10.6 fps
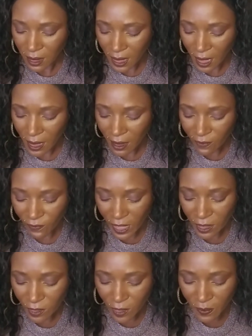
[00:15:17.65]
Care
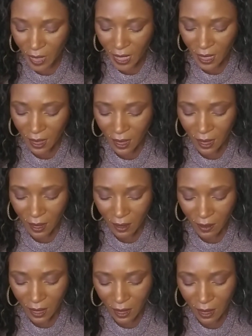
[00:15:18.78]
Facial Spray
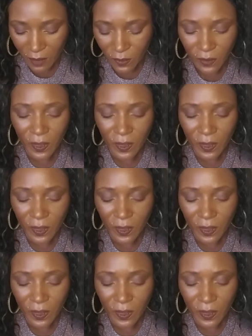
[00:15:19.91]
um, with